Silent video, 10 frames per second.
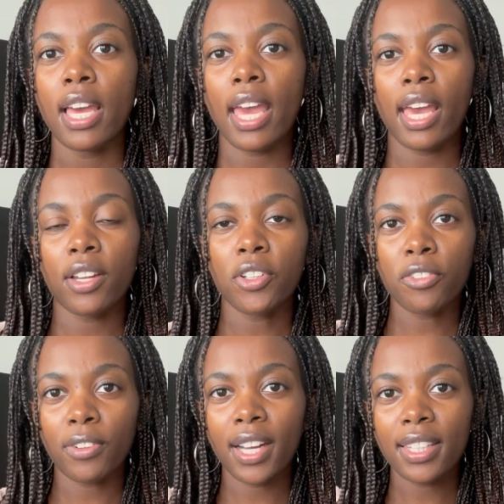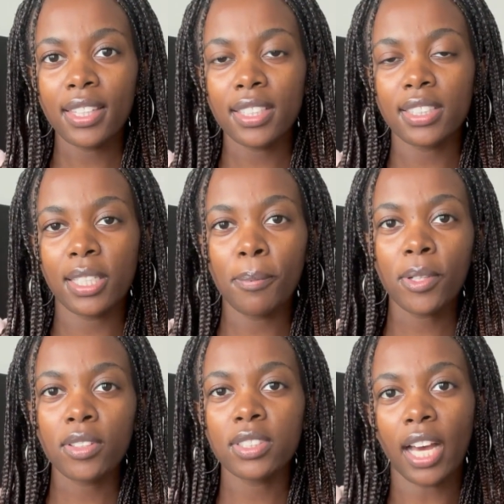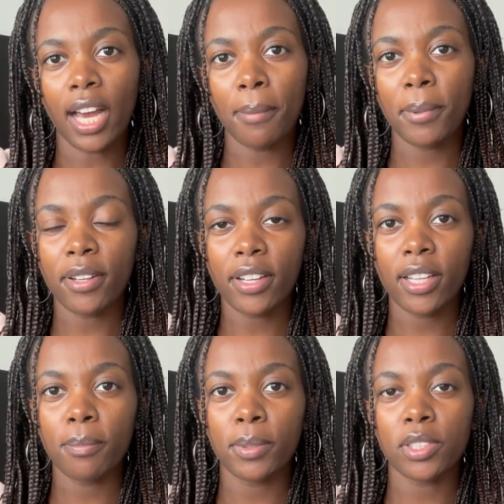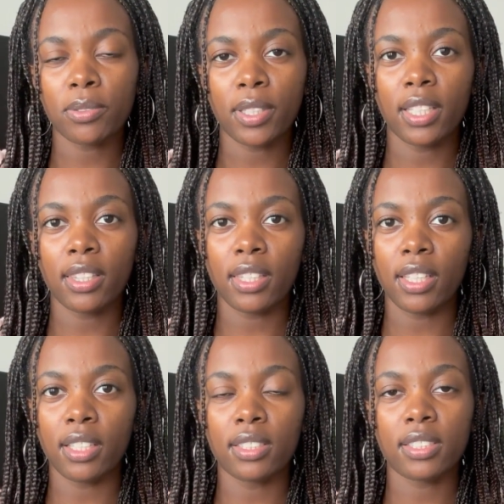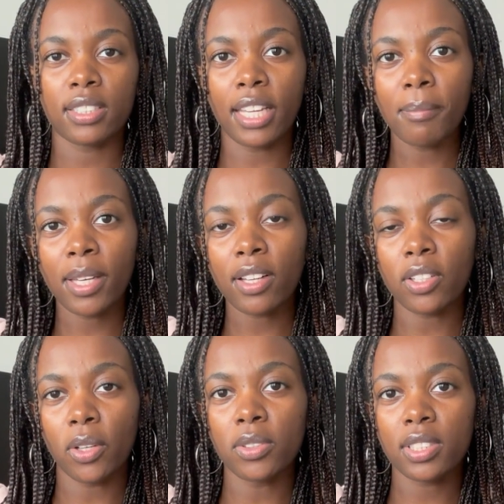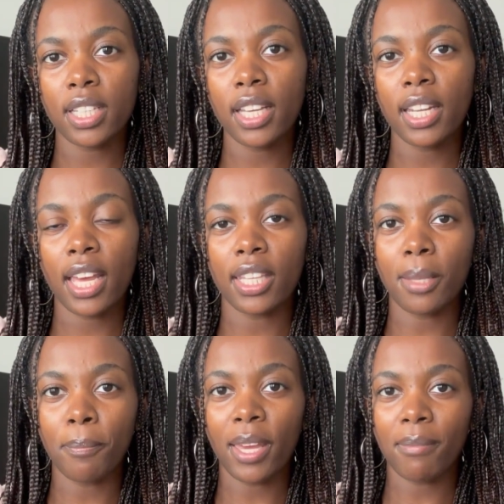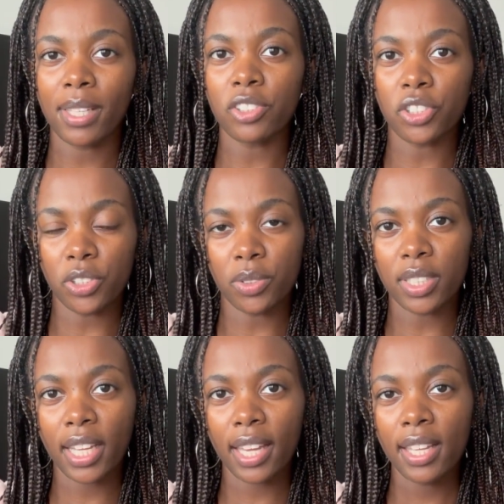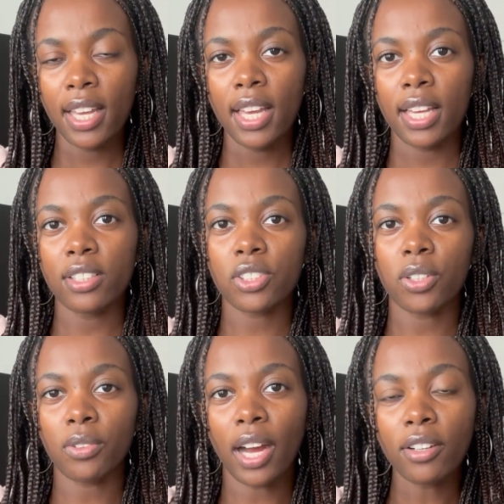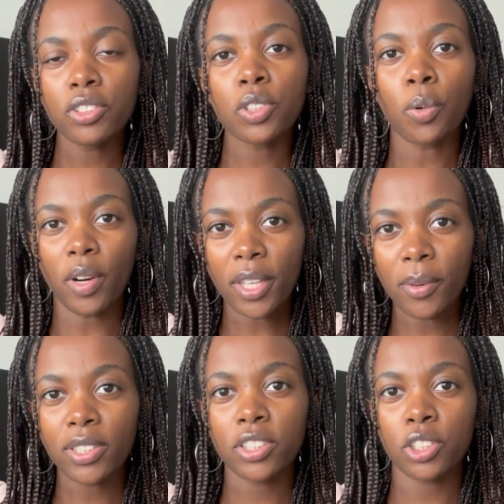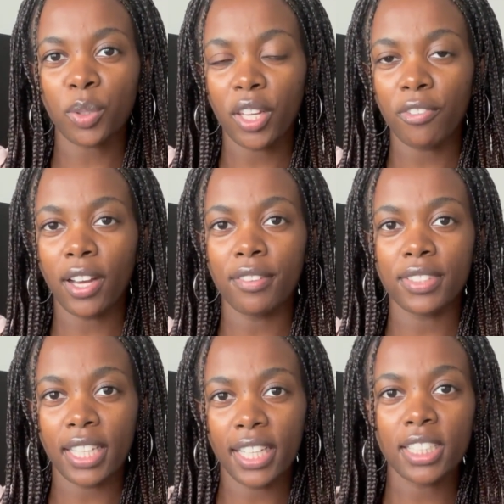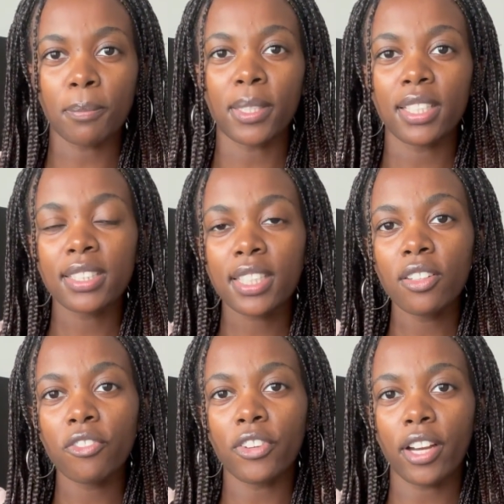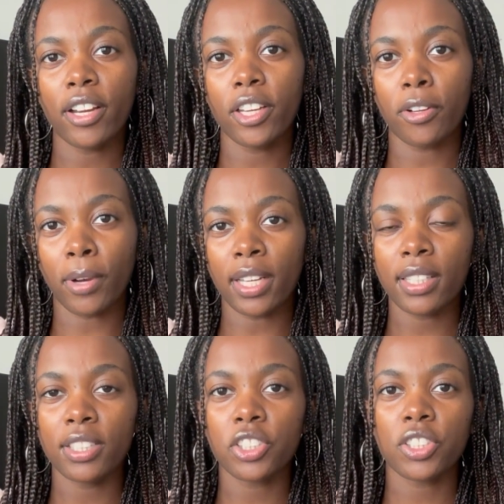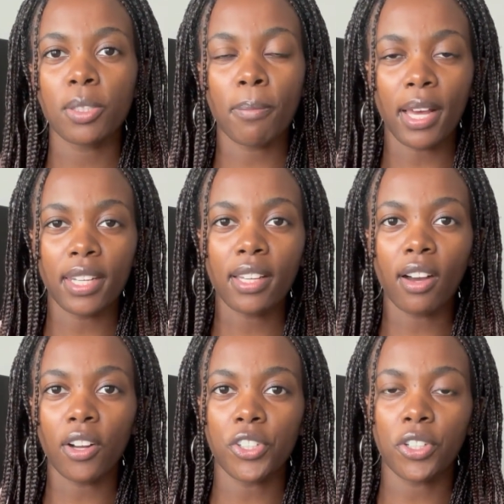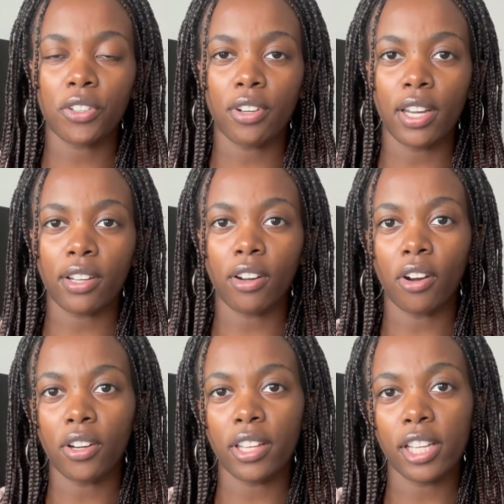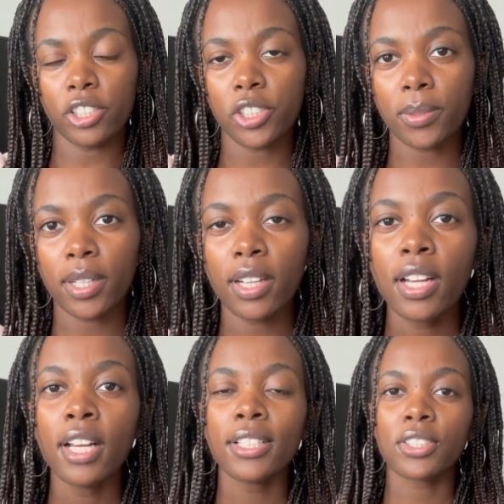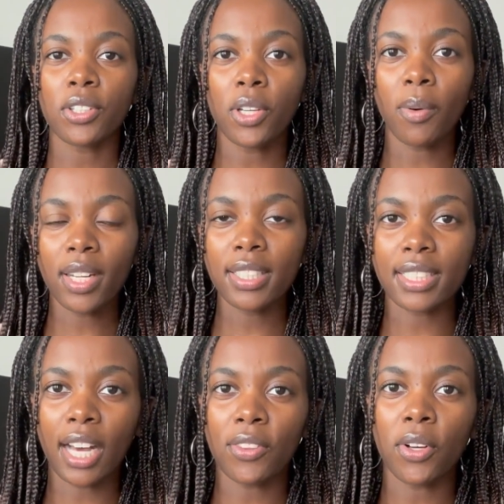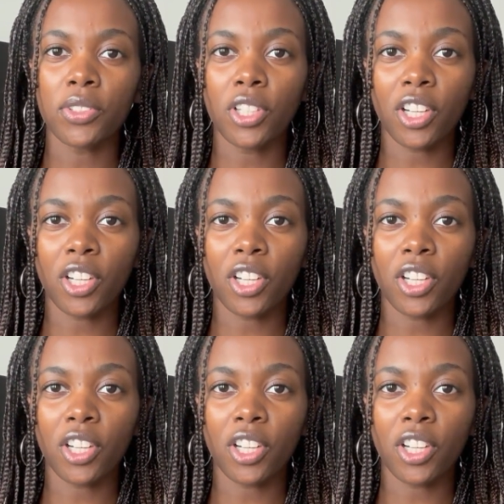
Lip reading: And you'll find that the typical time period between the statement close date and the payment due date is around 21 to 25 days, but this can vary greatly just depending on your credit card issuer. So you'll want to download your